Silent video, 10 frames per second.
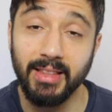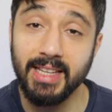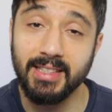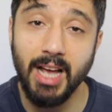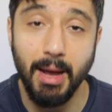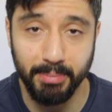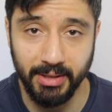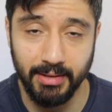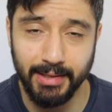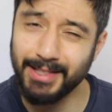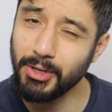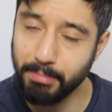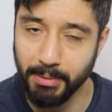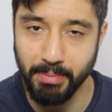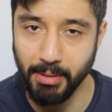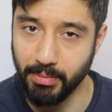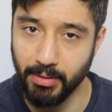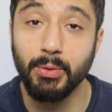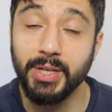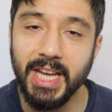less competent, stupid people
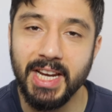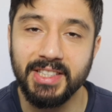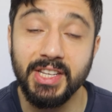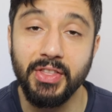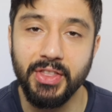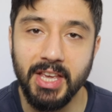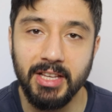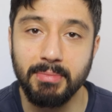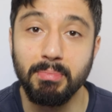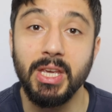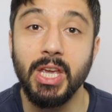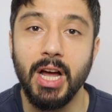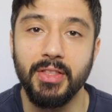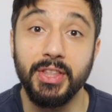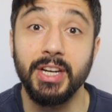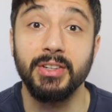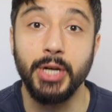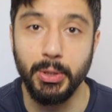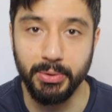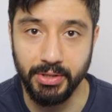who cannot see things beyond their
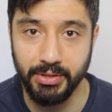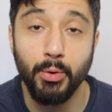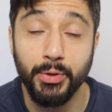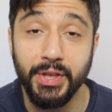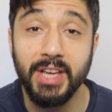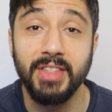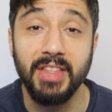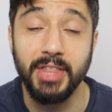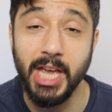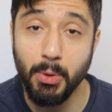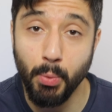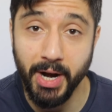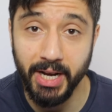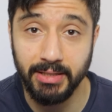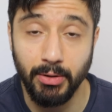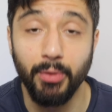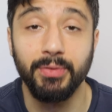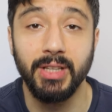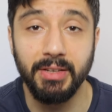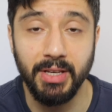noses, who think that their ways of
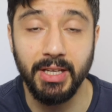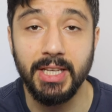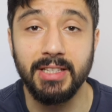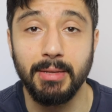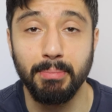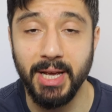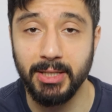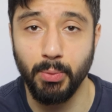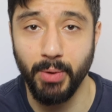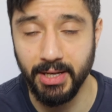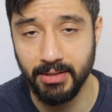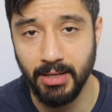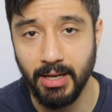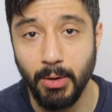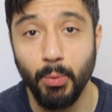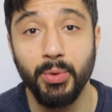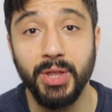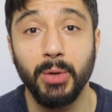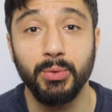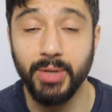living is the best ways,
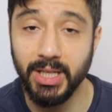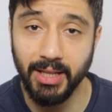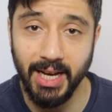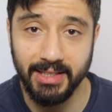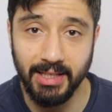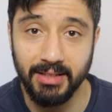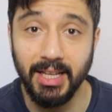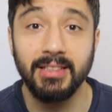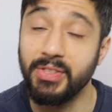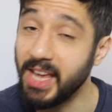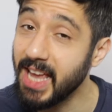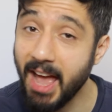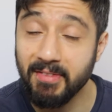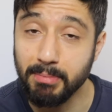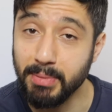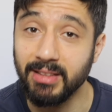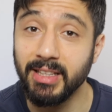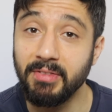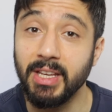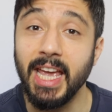without realizing that they haven't been
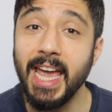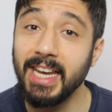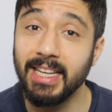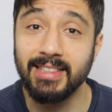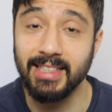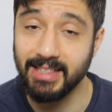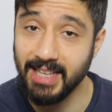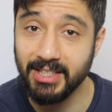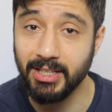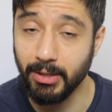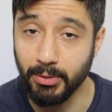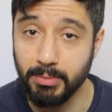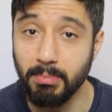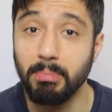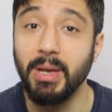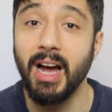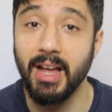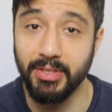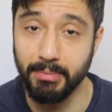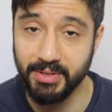leaving any success clues
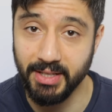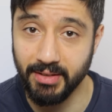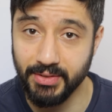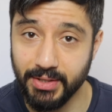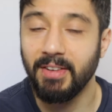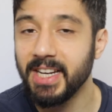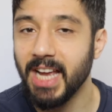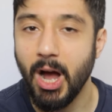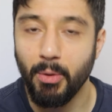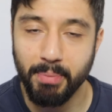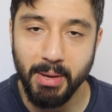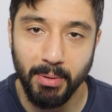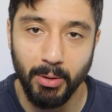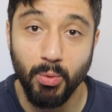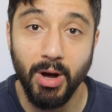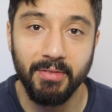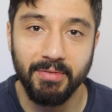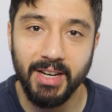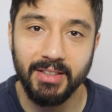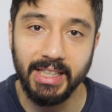behind themselves. Funny how people who are
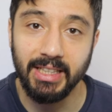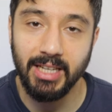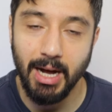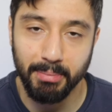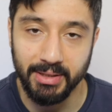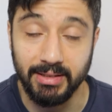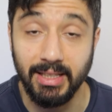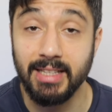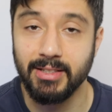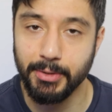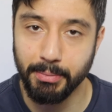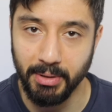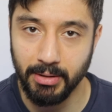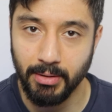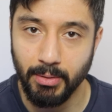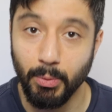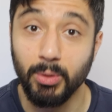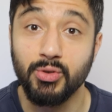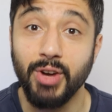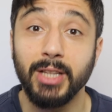very incompetent and stupid will
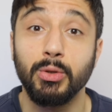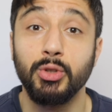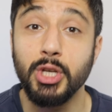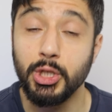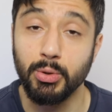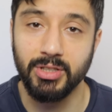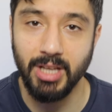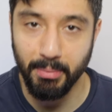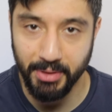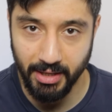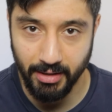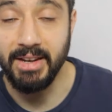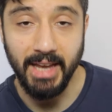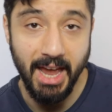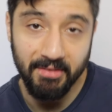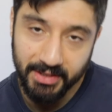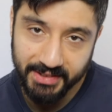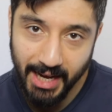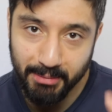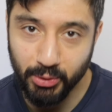try to teach you something. And every
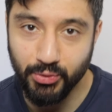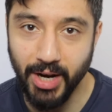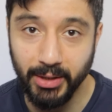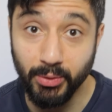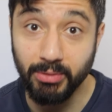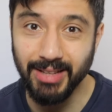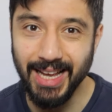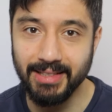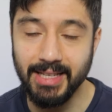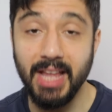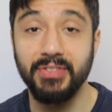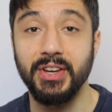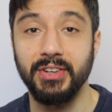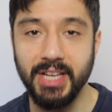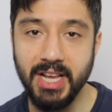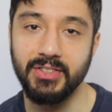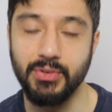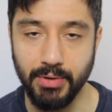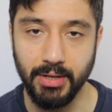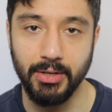time you try to glance at their
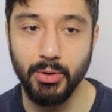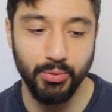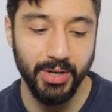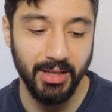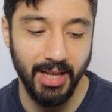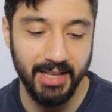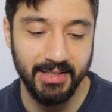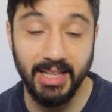history, you realize